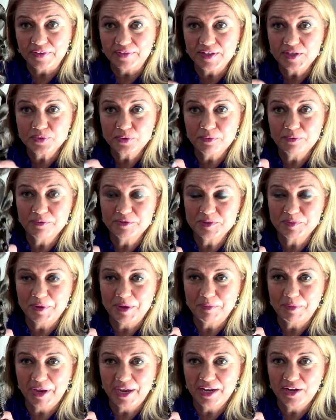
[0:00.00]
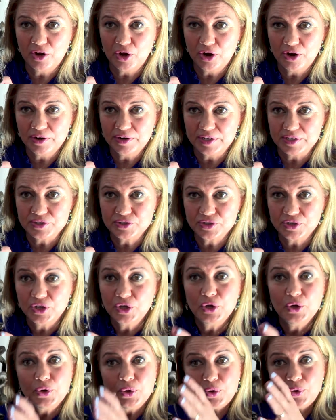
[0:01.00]
This one was made by an artist
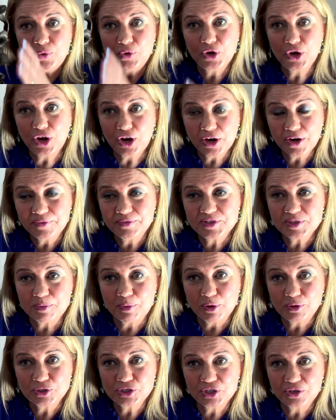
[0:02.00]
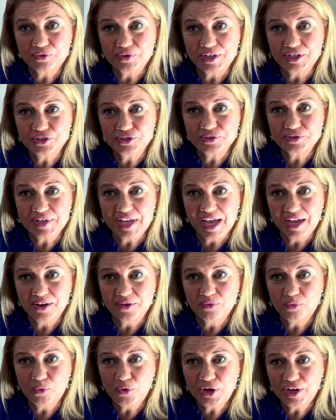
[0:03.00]
who carved some ocean creatures out
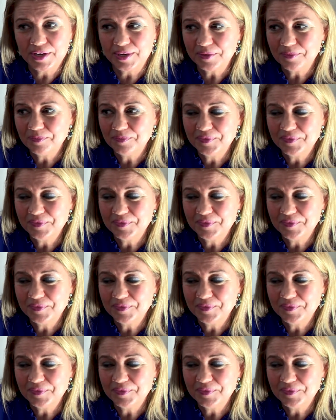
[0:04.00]
of wood.